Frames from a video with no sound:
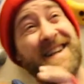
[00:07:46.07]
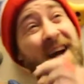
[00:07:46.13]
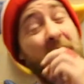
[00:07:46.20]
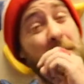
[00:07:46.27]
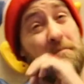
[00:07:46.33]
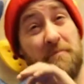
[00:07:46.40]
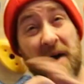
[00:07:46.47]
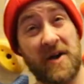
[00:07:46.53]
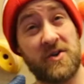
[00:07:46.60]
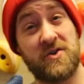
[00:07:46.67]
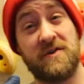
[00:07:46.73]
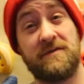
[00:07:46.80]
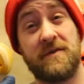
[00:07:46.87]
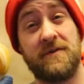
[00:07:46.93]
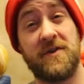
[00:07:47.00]
a bunch
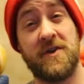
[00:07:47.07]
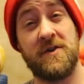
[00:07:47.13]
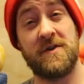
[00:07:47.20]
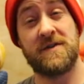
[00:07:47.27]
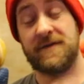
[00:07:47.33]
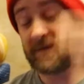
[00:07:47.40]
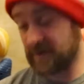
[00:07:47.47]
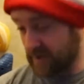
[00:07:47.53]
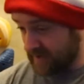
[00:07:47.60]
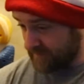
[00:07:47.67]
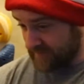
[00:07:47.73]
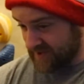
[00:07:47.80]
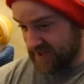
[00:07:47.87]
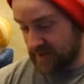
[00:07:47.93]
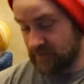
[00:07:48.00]
of reviews for
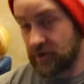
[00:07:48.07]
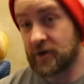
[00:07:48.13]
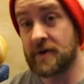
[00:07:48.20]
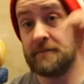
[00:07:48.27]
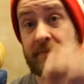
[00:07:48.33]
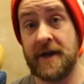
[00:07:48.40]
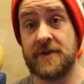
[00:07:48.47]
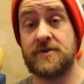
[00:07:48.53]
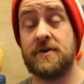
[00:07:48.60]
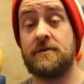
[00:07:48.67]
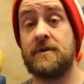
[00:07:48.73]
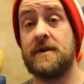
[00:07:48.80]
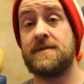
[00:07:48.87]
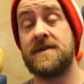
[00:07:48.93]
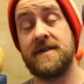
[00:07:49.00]
StickyRock and Petro
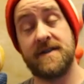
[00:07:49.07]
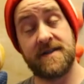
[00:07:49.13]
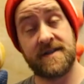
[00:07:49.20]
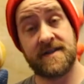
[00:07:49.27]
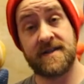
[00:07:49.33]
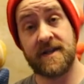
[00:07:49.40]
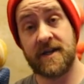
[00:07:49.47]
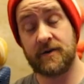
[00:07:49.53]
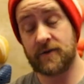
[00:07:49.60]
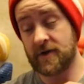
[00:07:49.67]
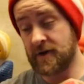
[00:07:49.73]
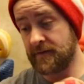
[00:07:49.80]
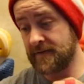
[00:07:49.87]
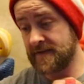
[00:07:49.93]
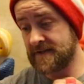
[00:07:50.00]
grips, and this is StickyRock
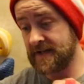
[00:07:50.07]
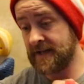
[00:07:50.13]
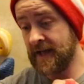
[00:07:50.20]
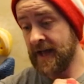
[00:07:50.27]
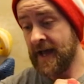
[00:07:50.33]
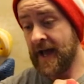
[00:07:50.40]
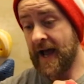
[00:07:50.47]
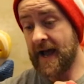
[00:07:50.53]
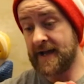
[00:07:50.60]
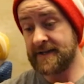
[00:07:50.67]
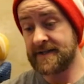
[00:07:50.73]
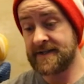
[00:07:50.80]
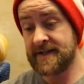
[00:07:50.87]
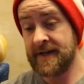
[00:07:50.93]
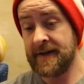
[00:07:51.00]
obviously,
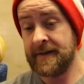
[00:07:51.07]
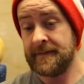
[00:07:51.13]
and